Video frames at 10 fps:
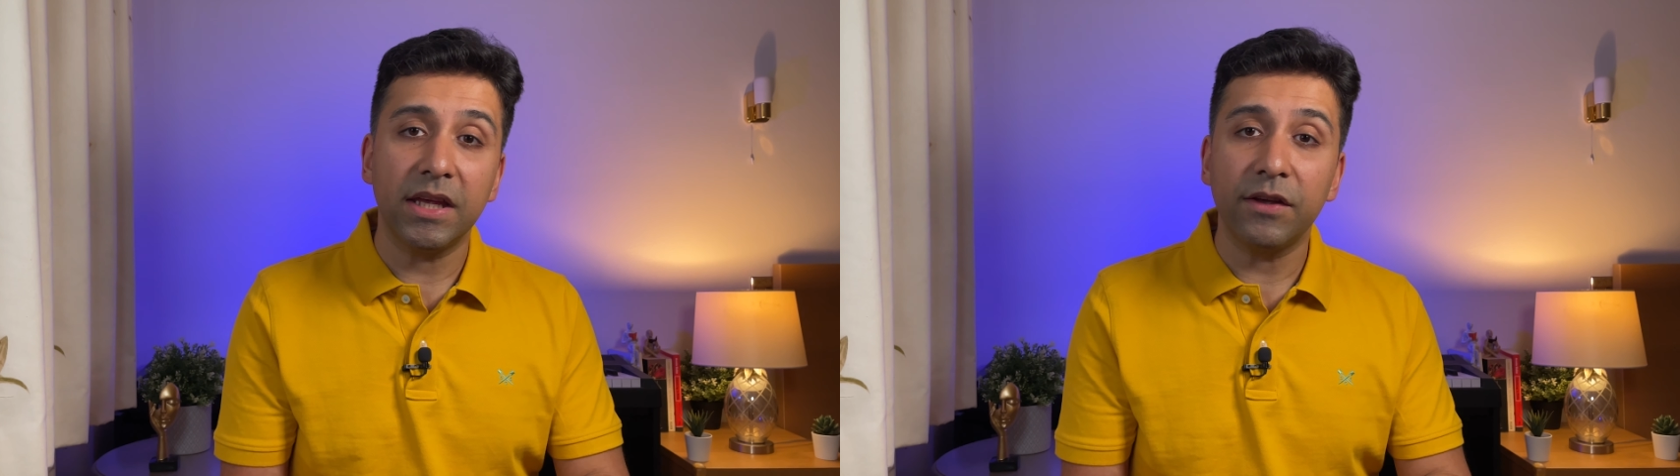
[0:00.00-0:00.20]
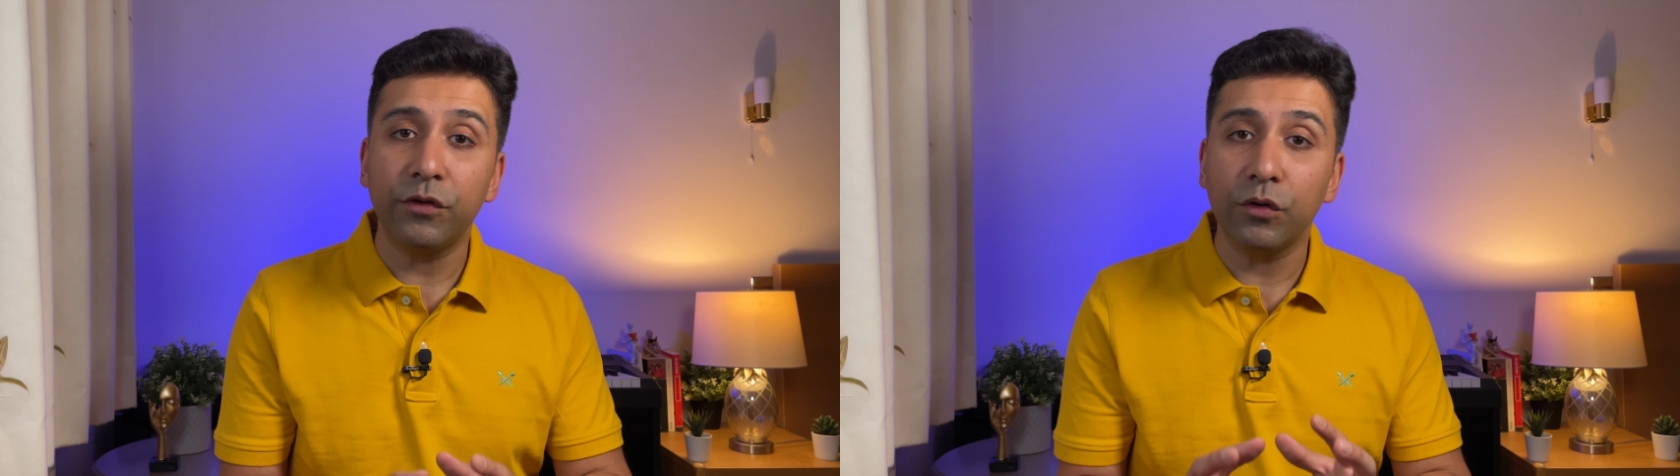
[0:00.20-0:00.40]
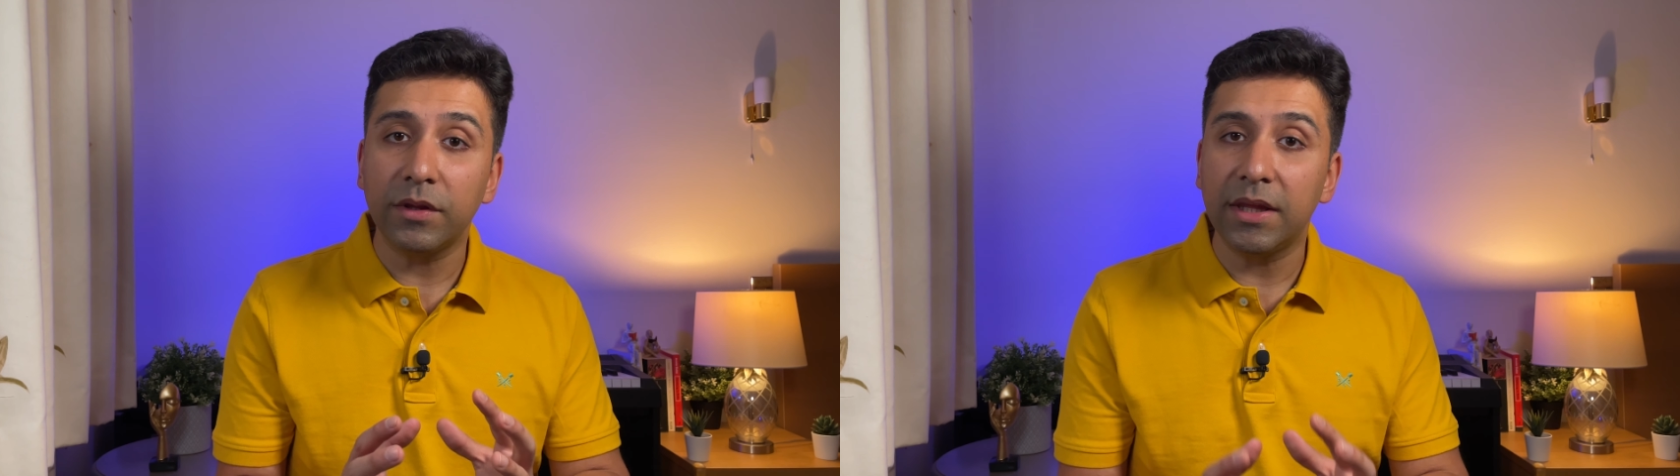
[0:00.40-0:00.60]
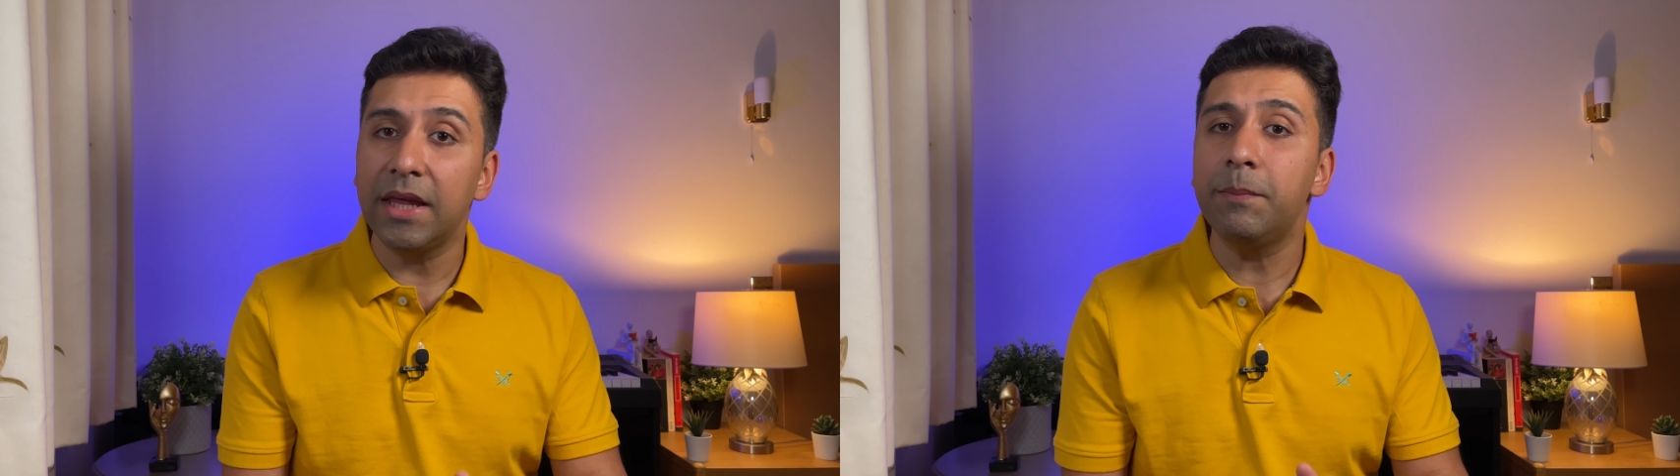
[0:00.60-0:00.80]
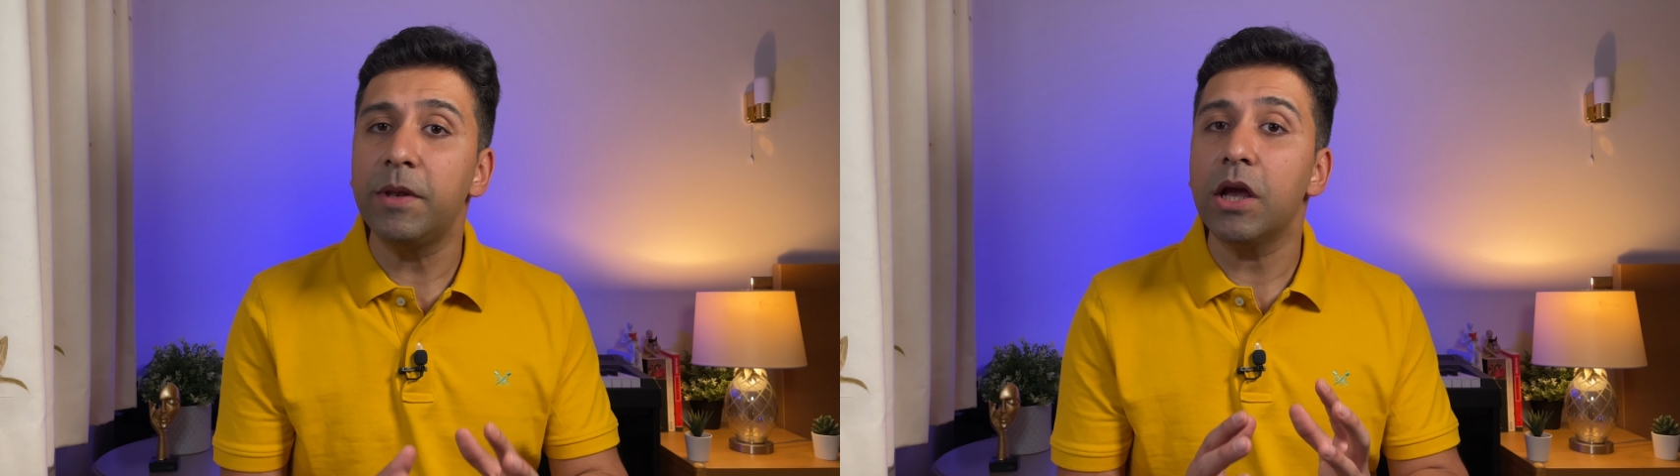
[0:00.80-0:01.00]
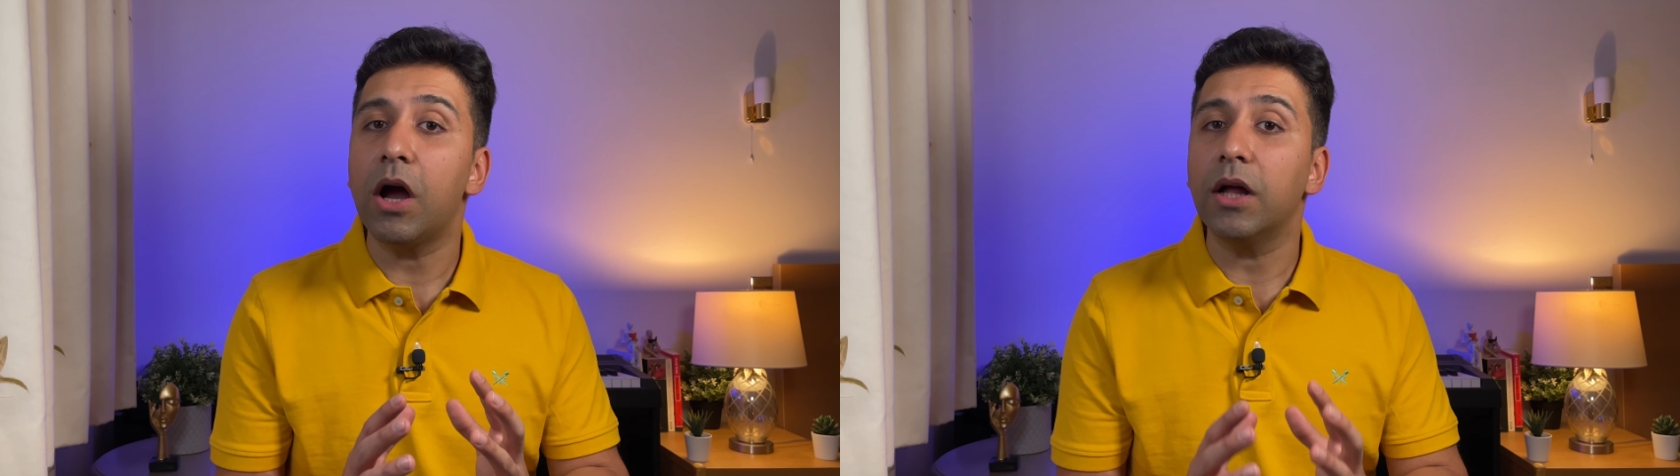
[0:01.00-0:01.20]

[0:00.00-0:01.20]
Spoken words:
if you deeply